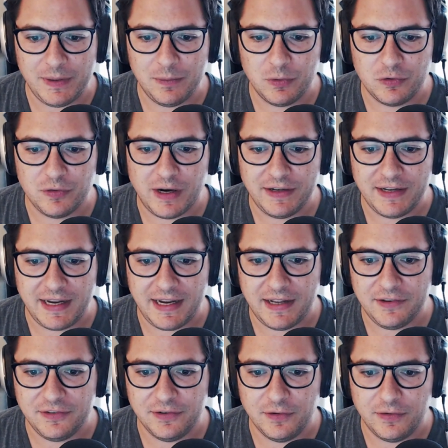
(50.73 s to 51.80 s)
and we will try
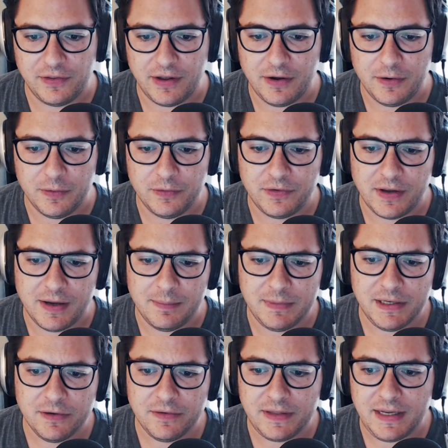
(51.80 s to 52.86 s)
to answer those um,